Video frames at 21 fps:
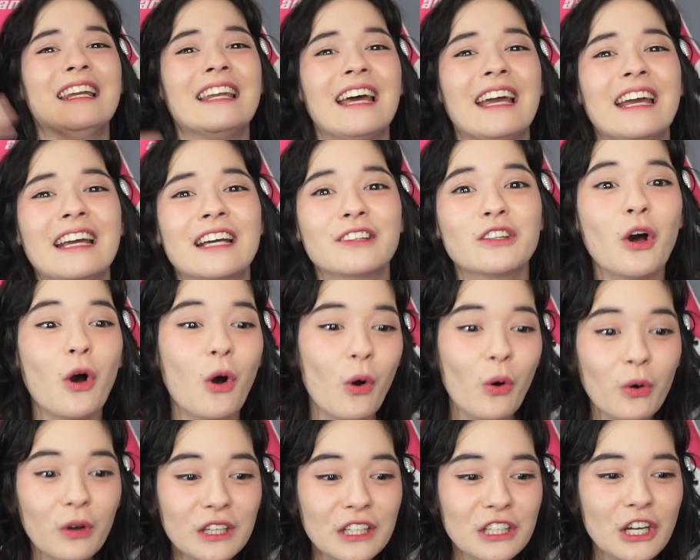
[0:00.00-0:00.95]
Like the
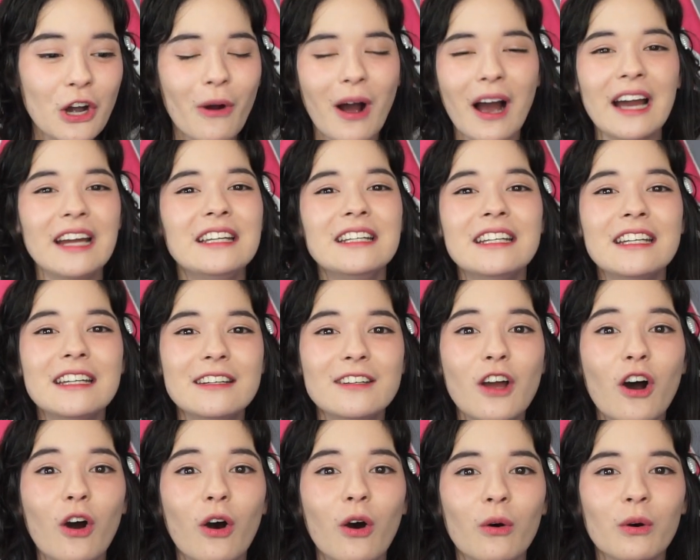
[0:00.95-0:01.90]
audio, I didn't
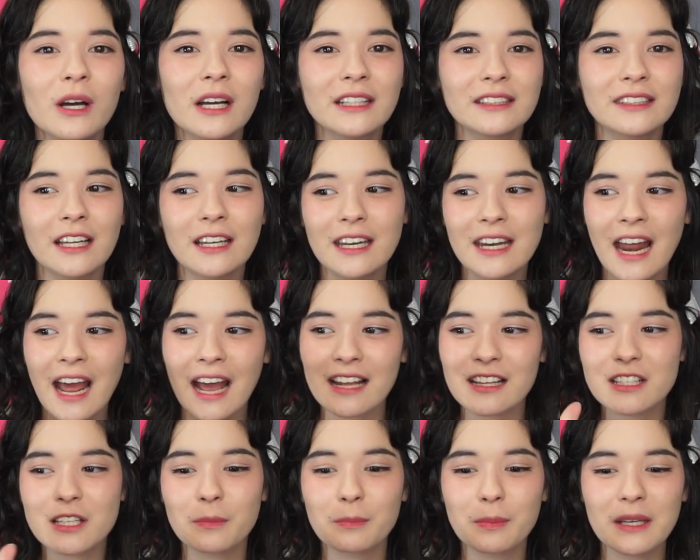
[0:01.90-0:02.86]
know that it
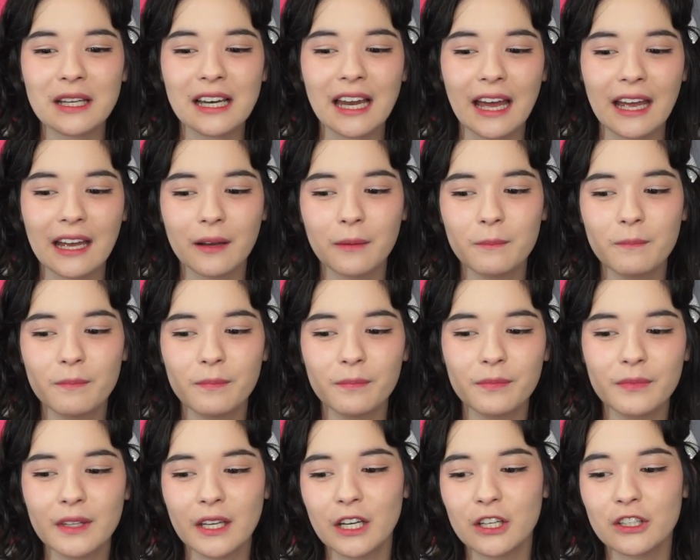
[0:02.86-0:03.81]
had to be like,
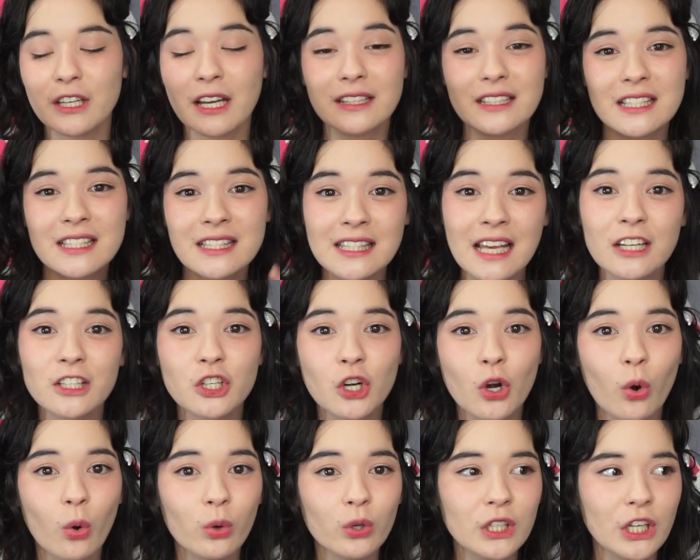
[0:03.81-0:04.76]
you had to send
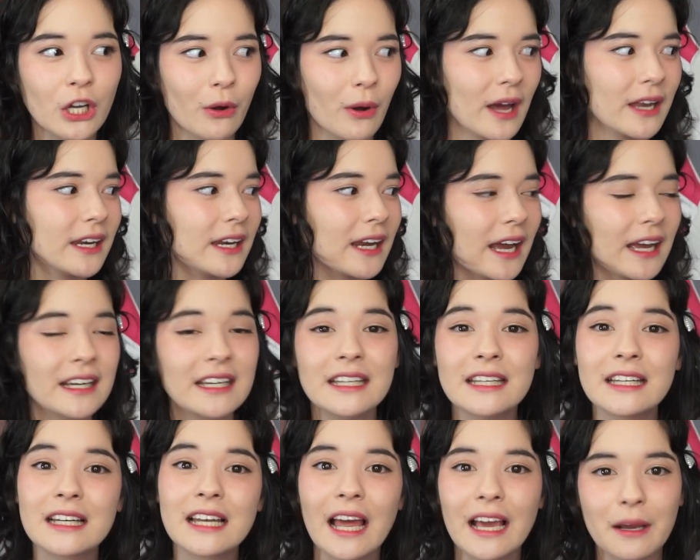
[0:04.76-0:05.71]
your audio, and then I
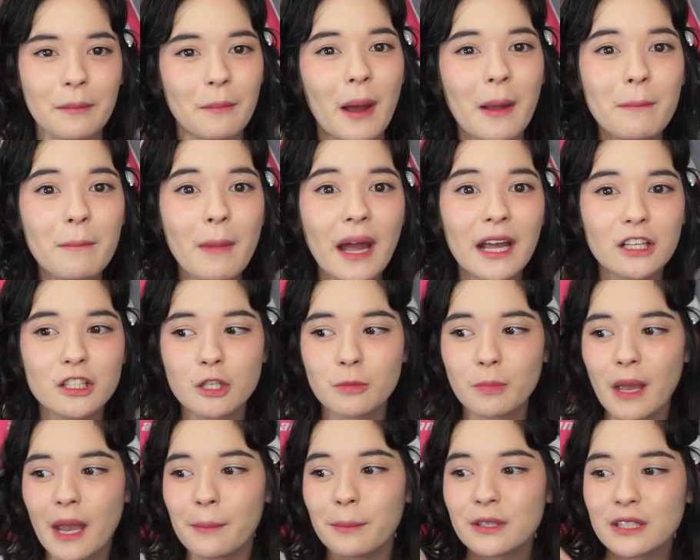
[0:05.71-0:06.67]
needed like my mic to
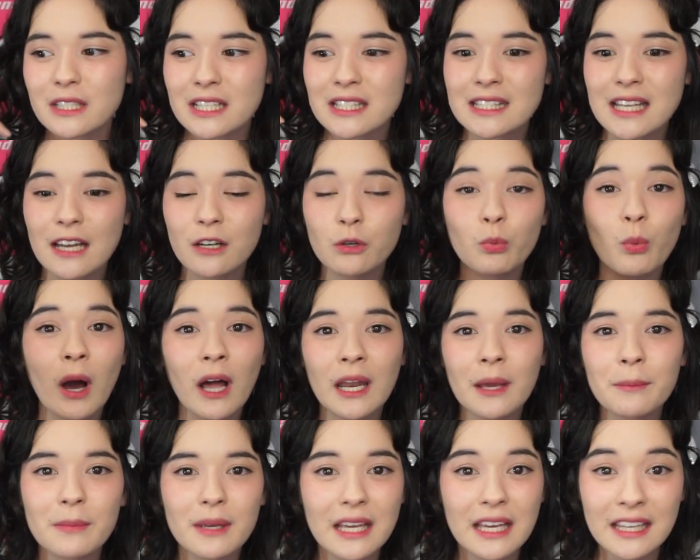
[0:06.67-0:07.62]
be able to send while
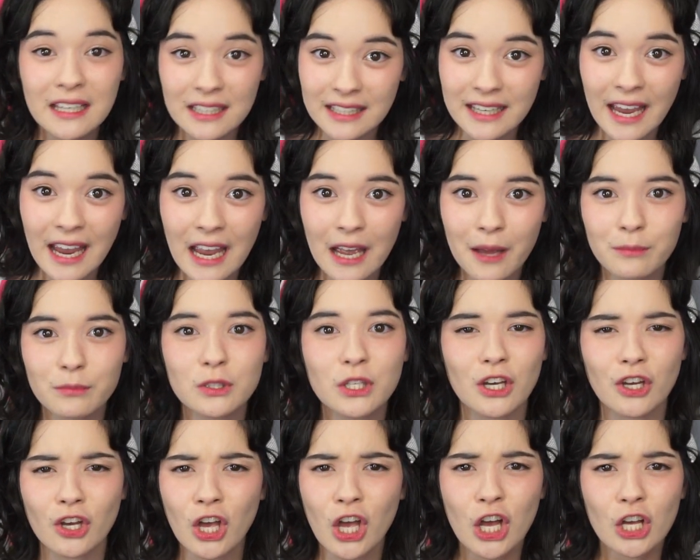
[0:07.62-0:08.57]
I'm in game
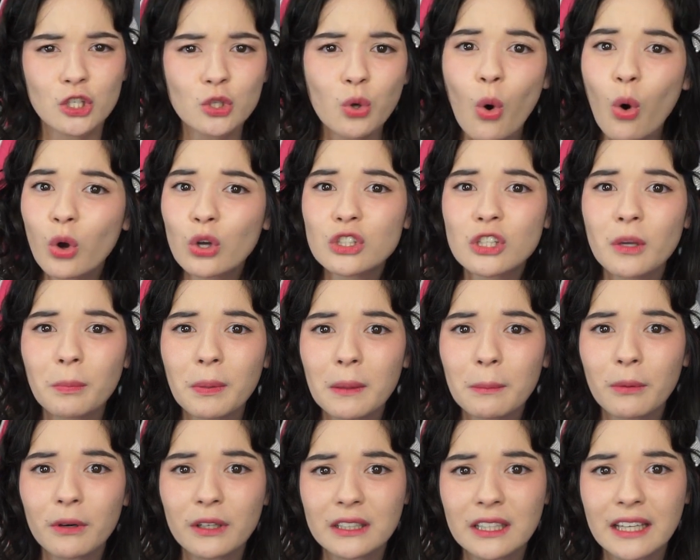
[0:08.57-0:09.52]
to talk to
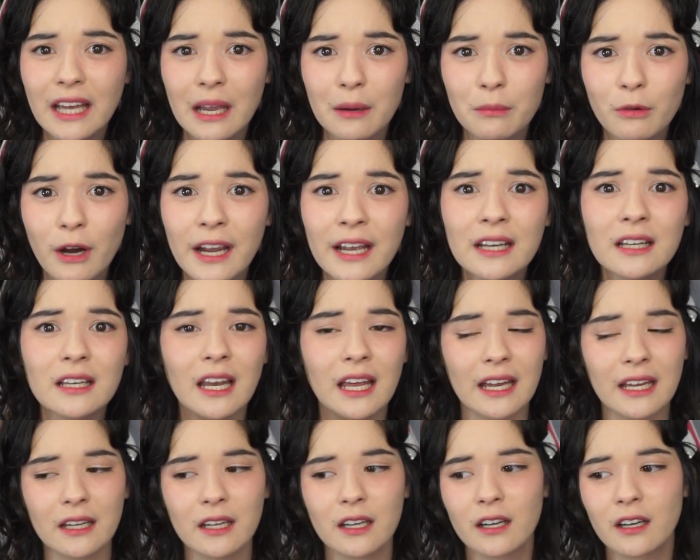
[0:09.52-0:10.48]
people in the game, right?
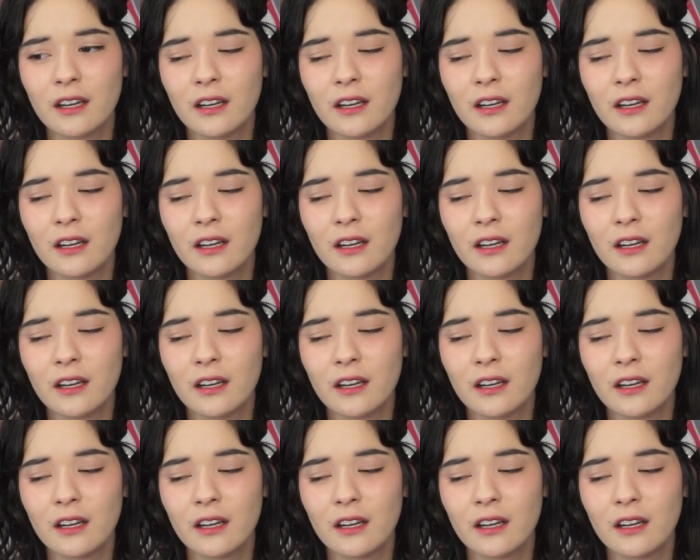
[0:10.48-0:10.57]
Like